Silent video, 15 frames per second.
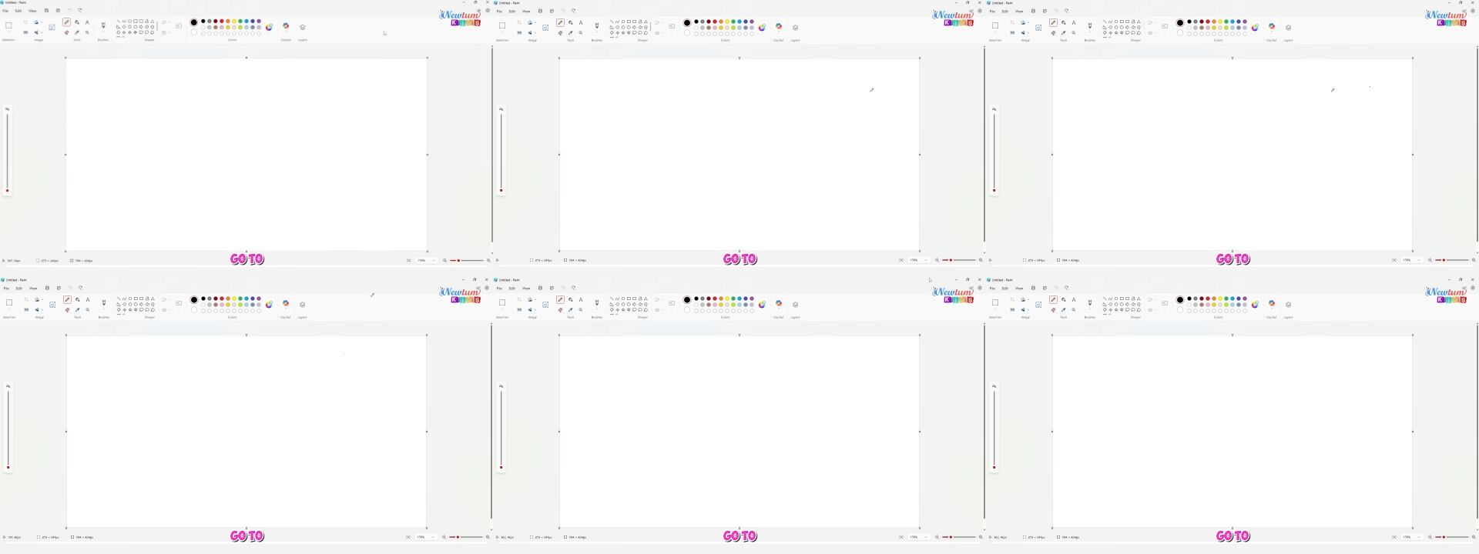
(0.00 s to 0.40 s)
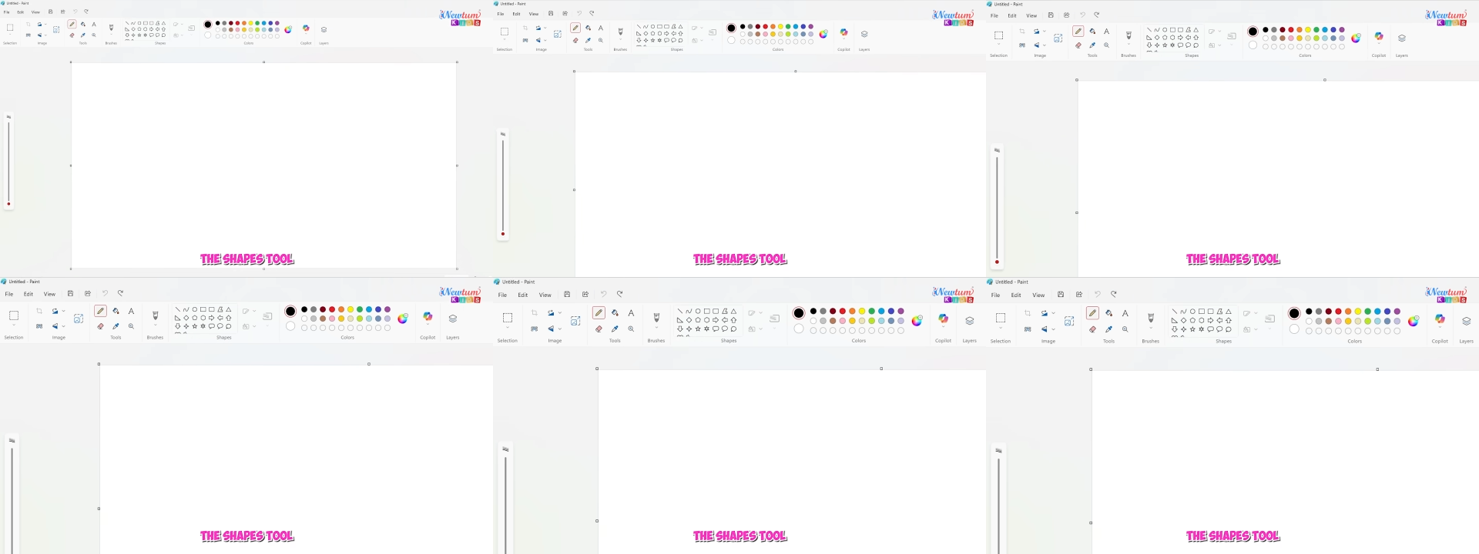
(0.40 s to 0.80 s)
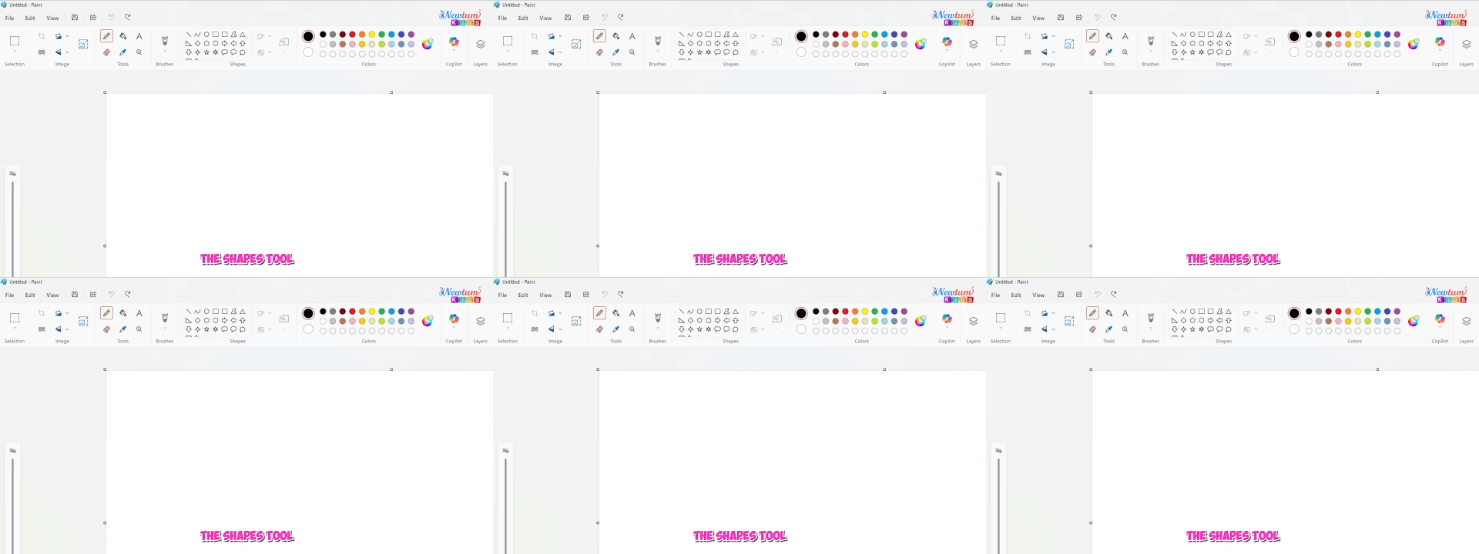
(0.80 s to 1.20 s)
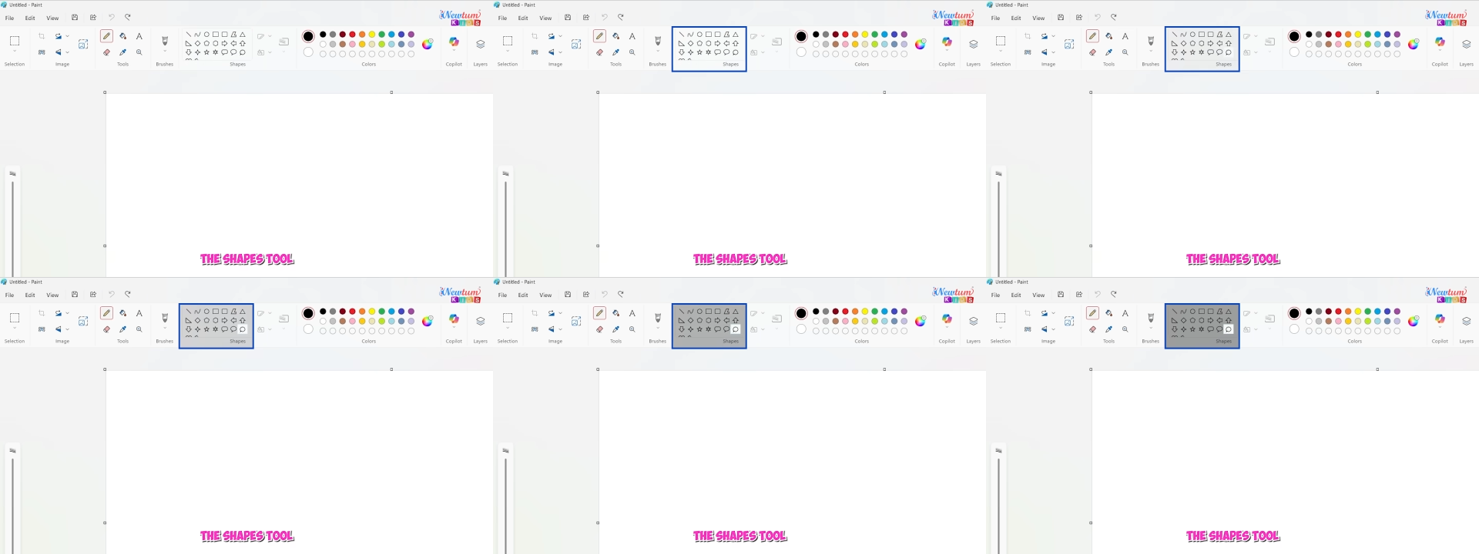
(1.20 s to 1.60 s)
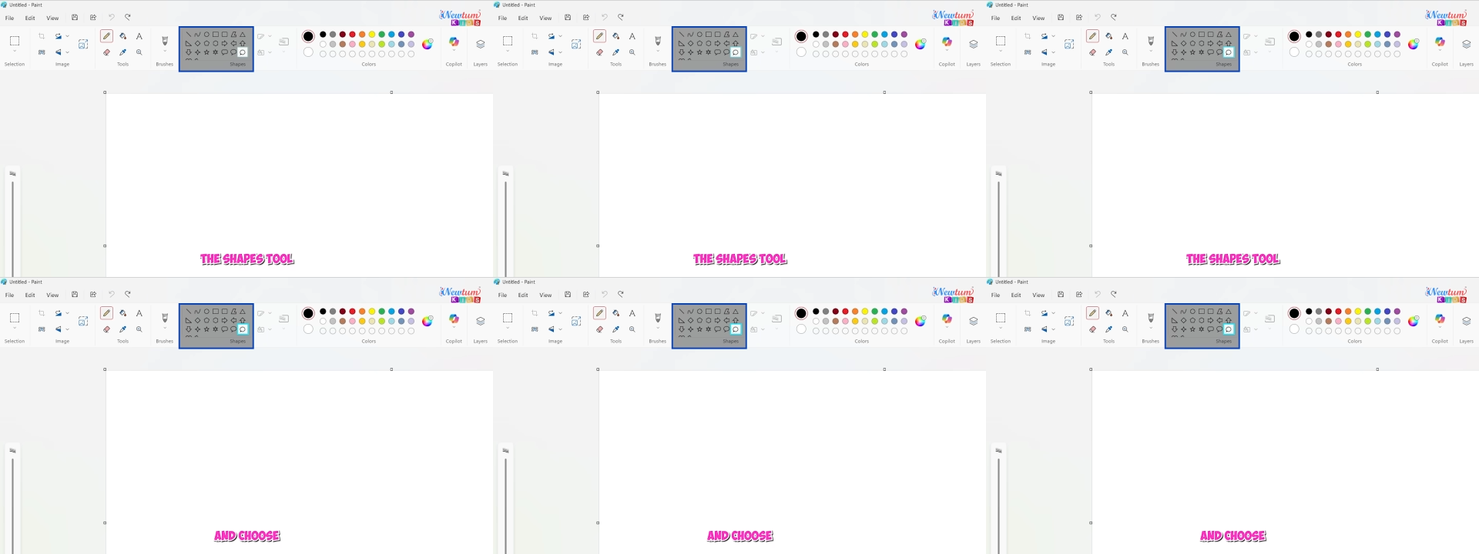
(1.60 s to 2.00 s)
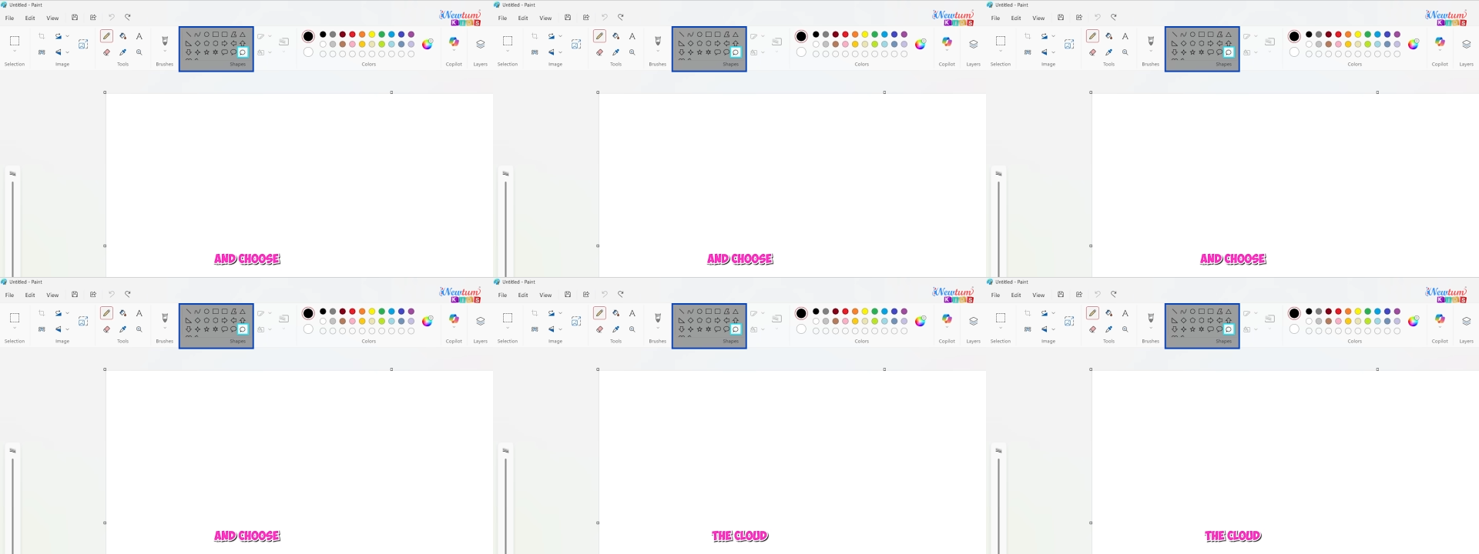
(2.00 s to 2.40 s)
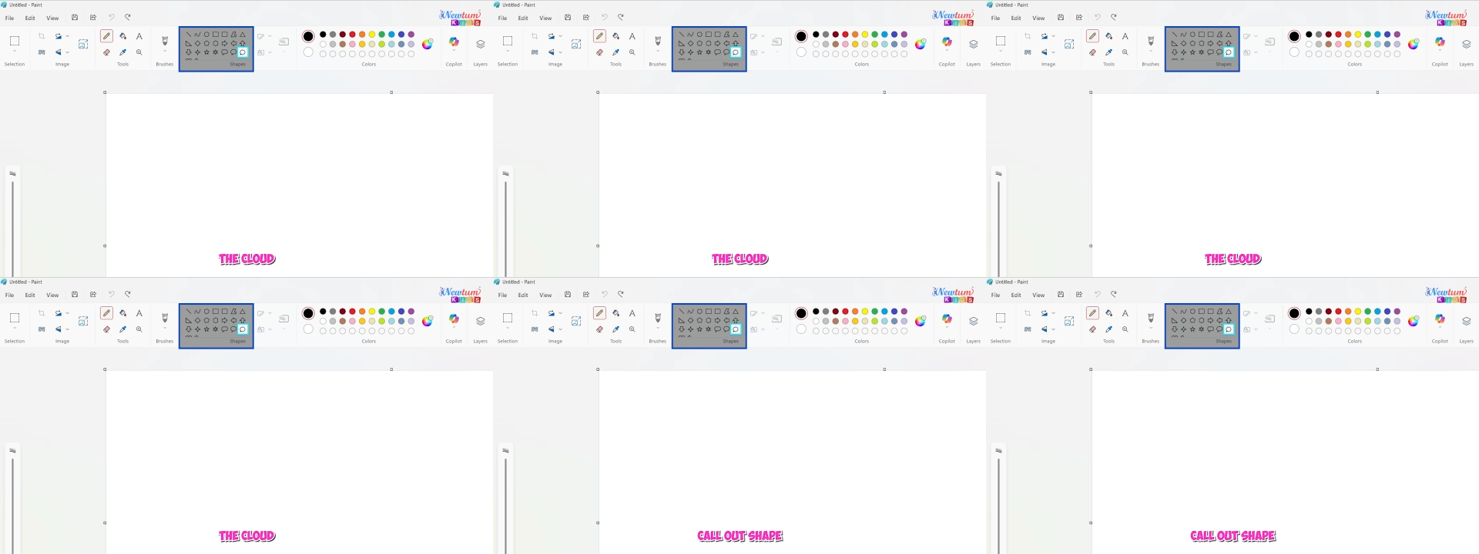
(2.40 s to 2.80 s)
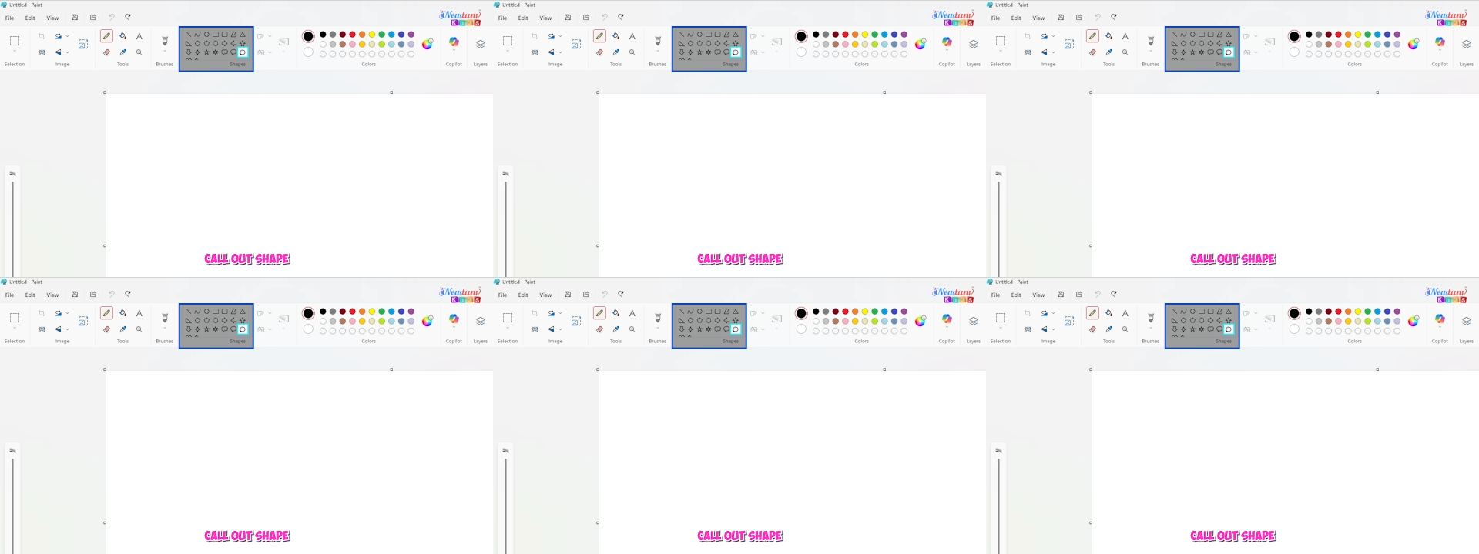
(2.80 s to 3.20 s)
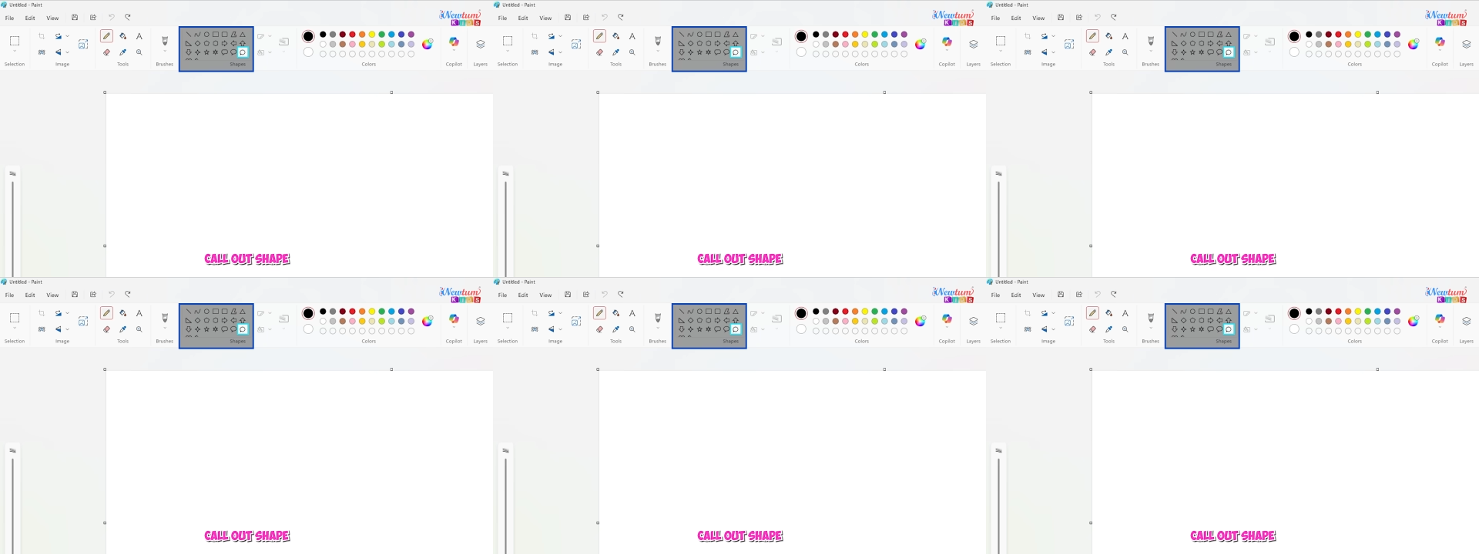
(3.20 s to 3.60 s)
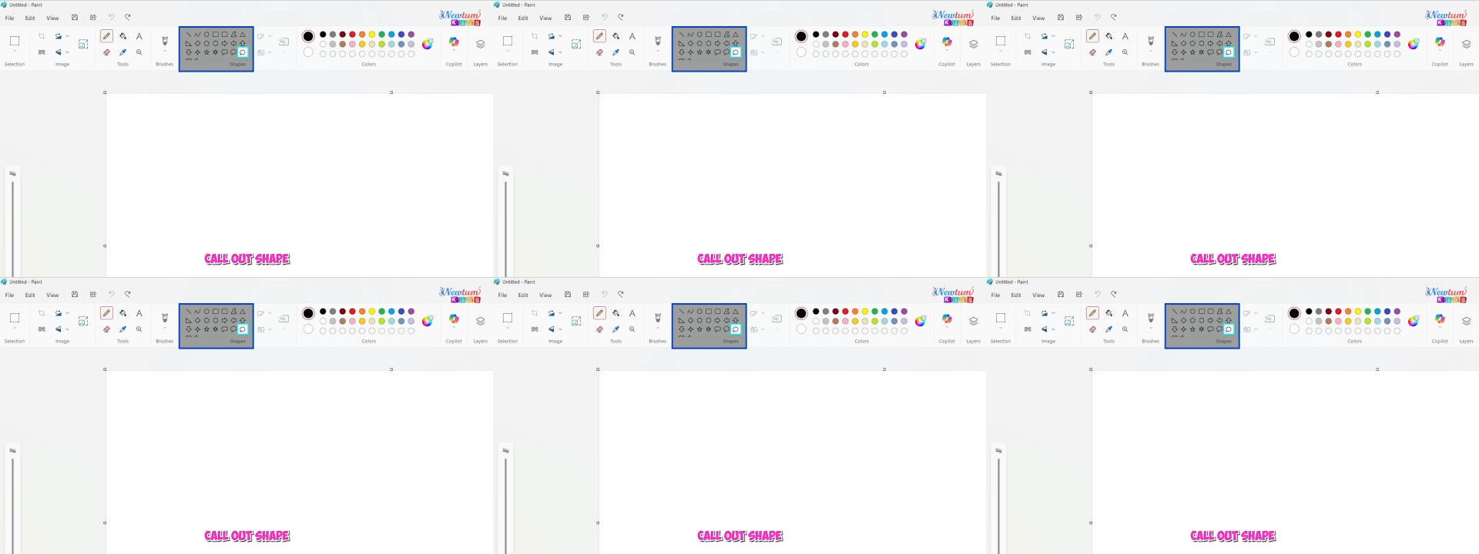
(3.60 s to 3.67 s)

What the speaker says: No face is visible, so there are no lips to read.